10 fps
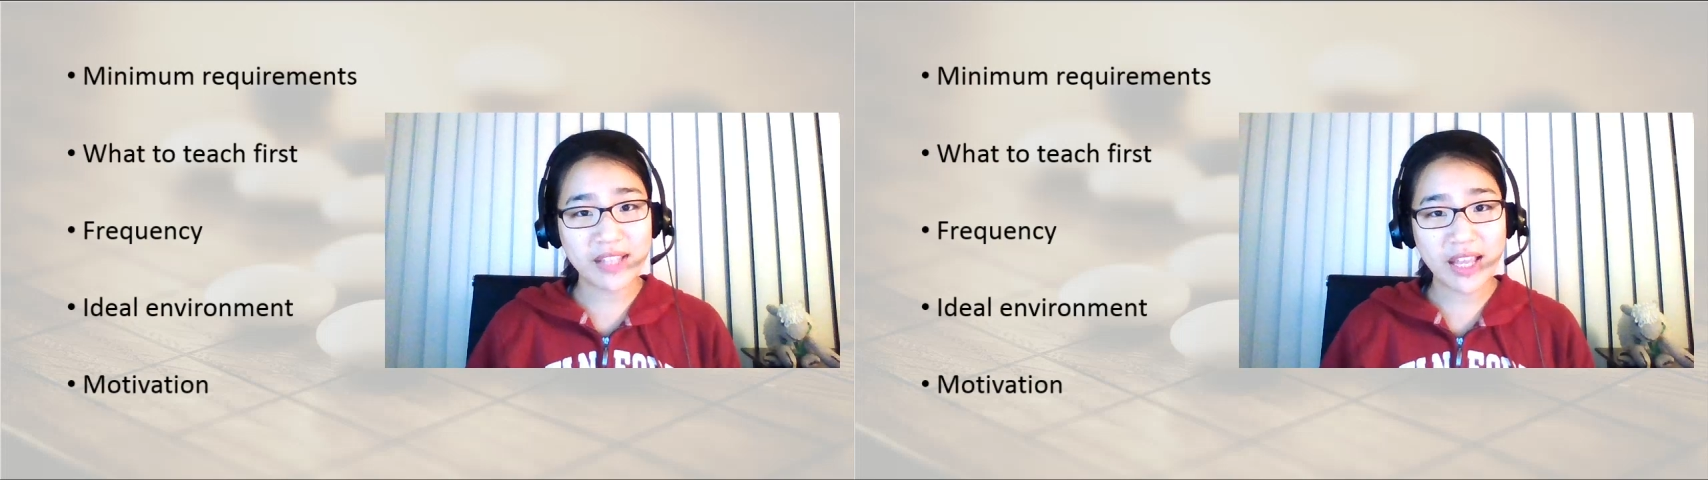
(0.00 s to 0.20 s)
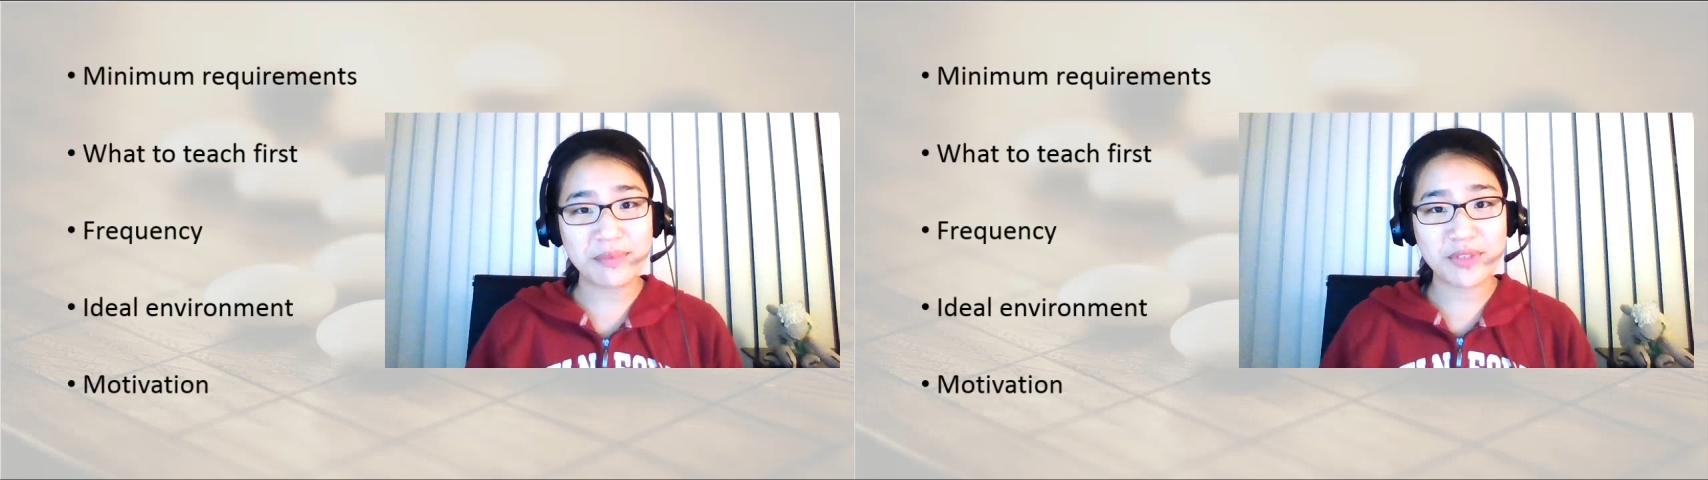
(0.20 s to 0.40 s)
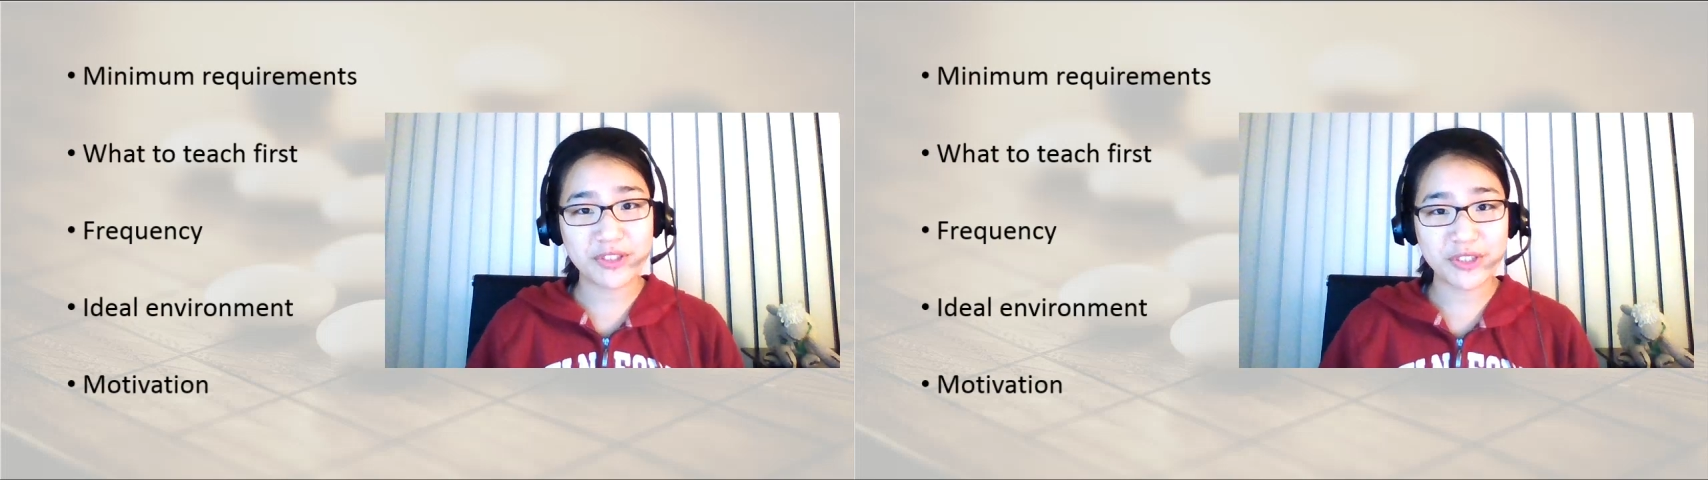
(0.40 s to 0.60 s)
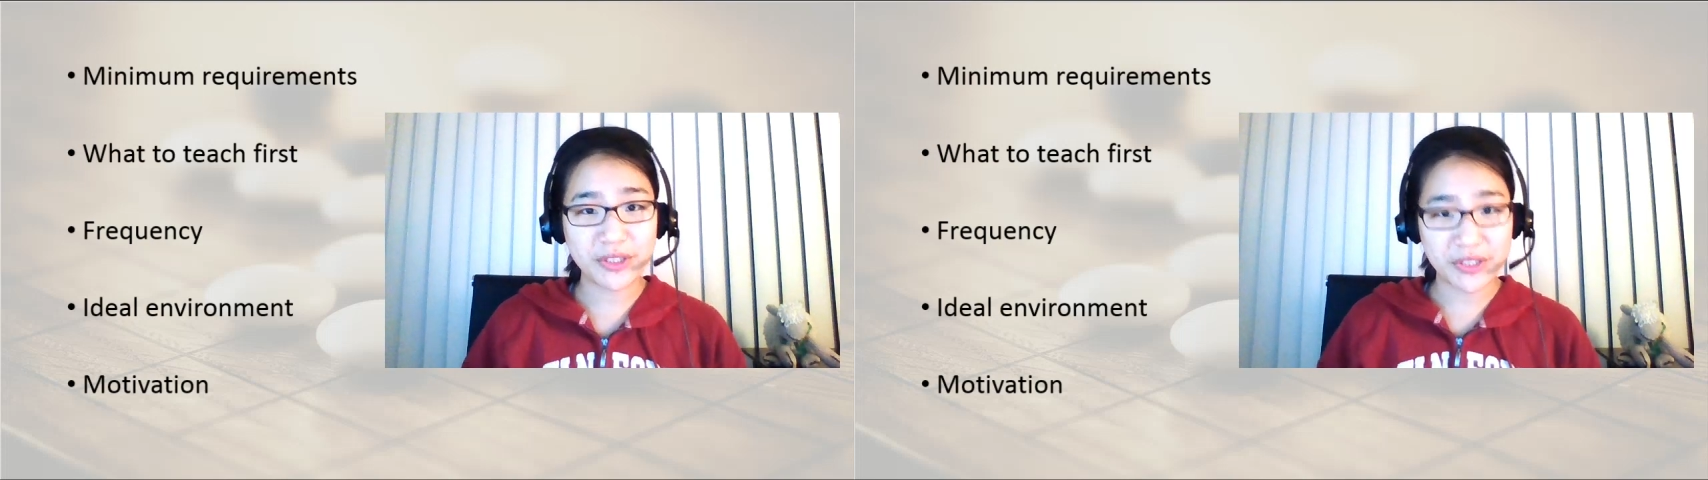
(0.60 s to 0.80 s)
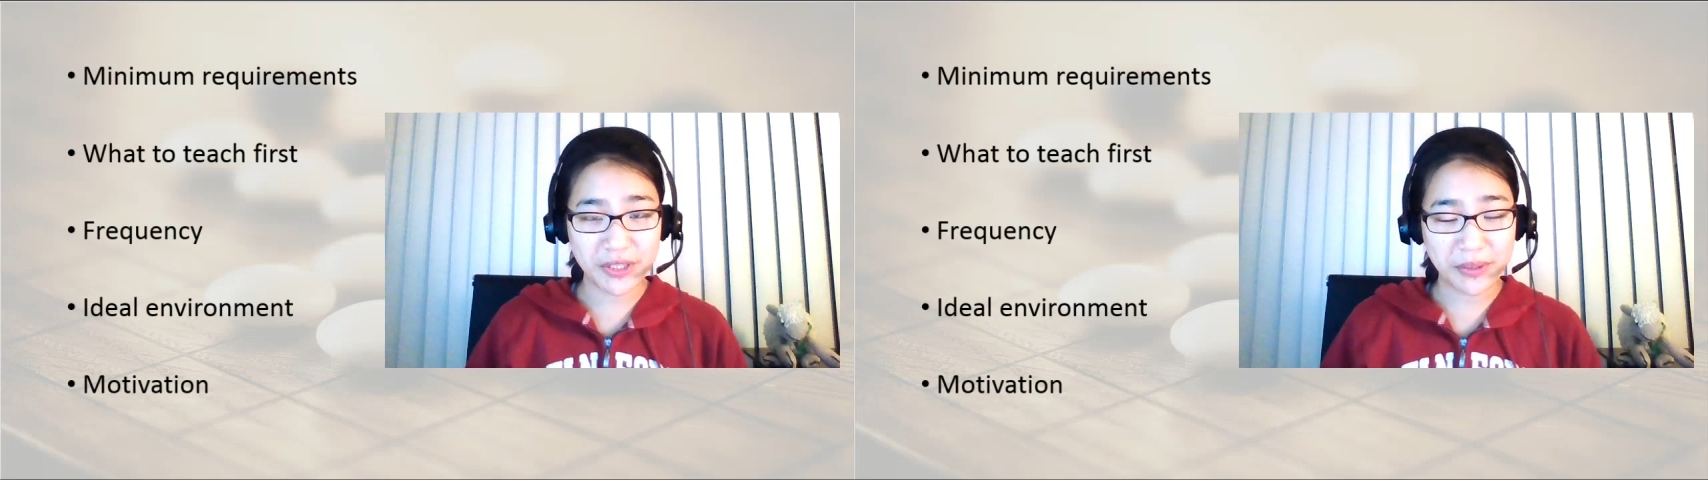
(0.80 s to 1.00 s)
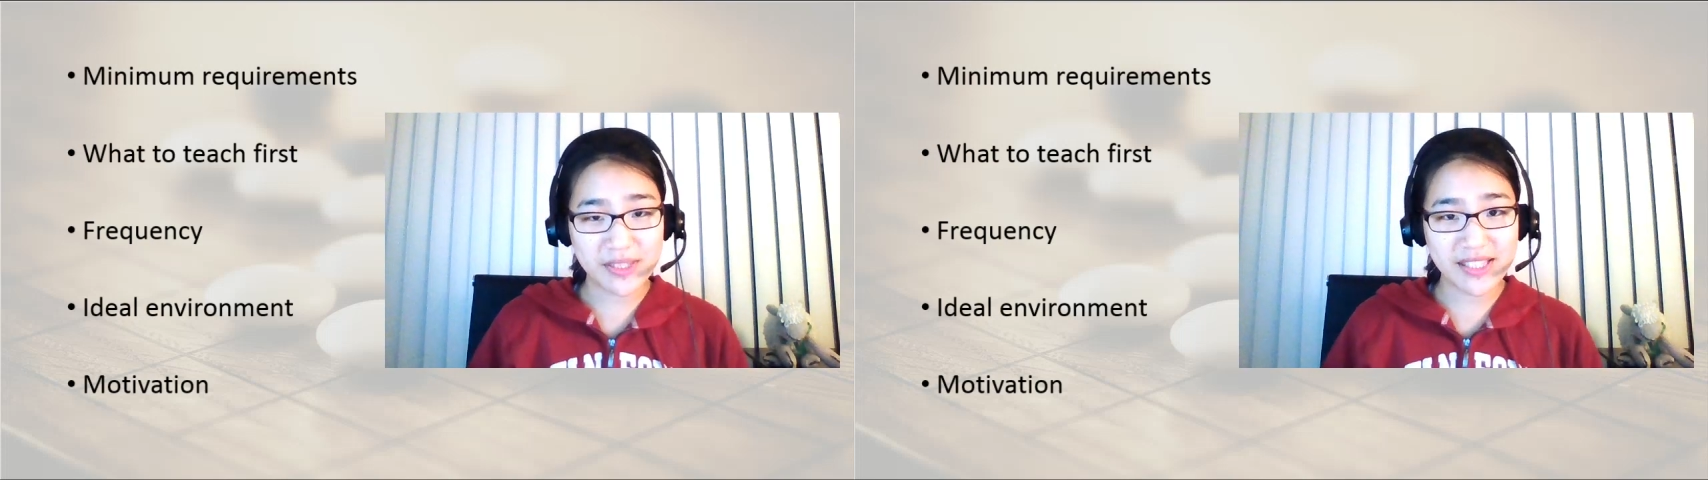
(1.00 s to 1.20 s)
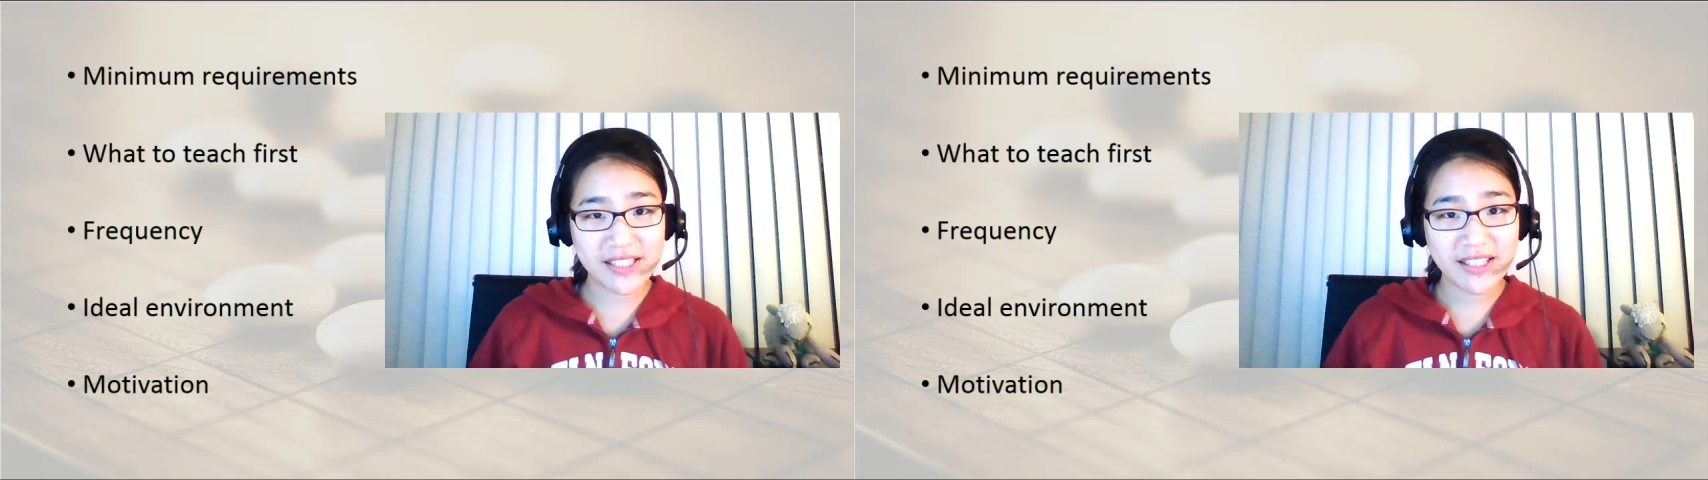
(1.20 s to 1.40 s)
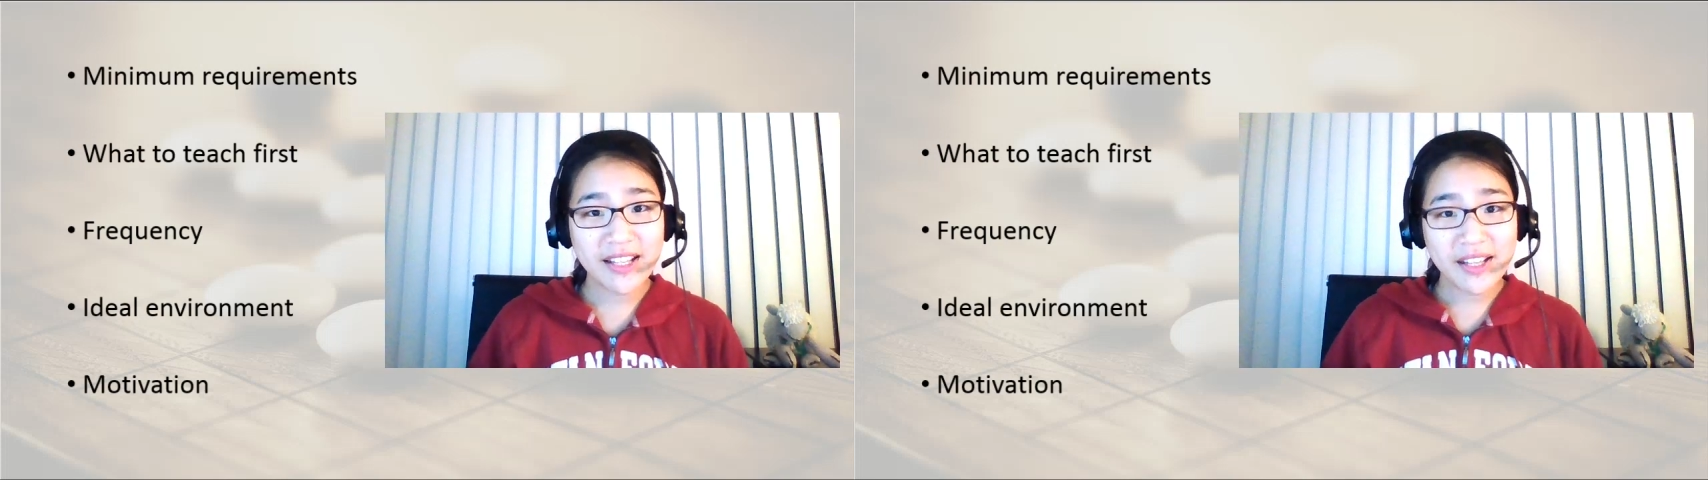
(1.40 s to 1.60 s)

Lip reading: capture your stones